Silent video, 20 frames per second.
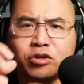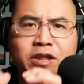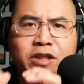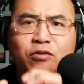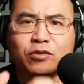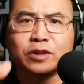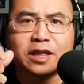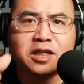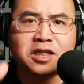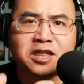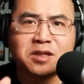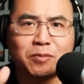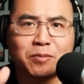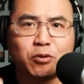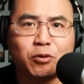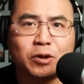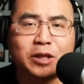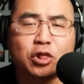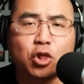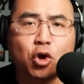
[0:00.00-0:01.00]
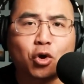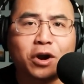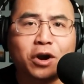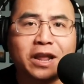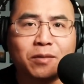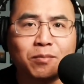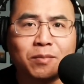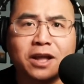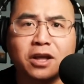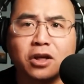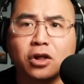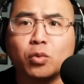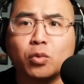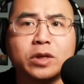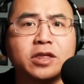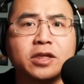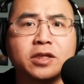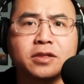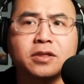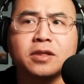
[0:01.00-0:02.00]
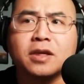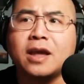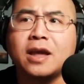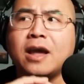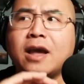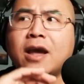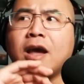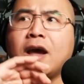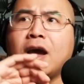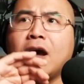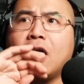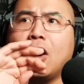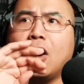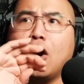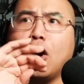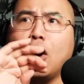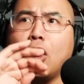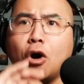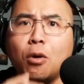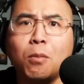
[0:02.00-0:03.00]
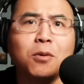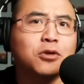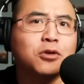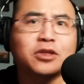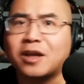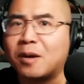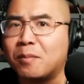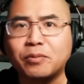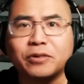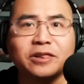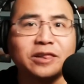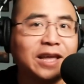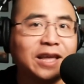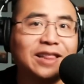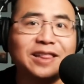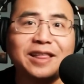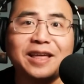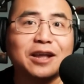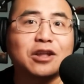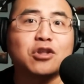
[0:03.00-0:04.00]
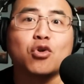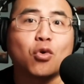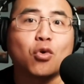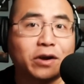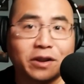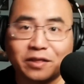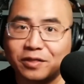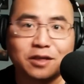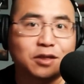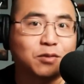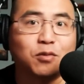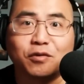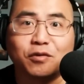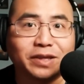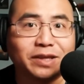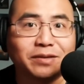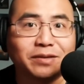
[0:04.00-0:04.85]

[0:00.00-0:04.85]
relationship between Laurie and Michael, which is almost completely ignored in this movie.